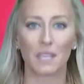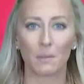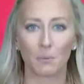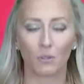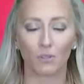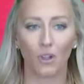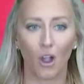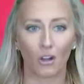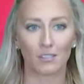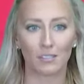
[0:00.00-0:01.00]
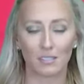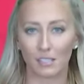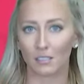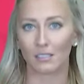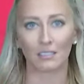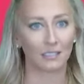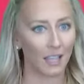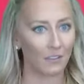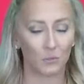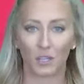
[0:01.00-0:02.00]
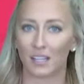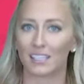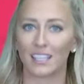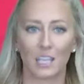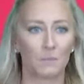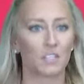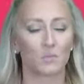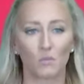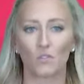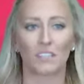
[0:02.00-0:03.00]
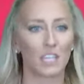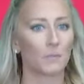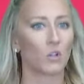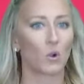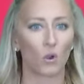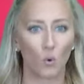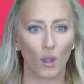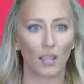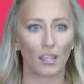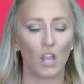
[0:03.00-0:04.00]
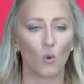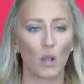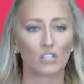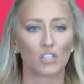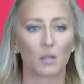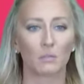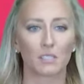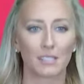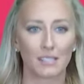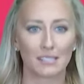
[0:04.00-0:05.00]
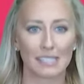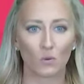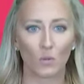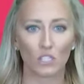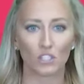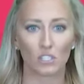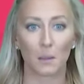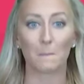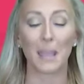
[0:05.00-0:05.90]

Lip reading: people are still left. We're going to keep this moving, keep it going quick. Question number 16, which is a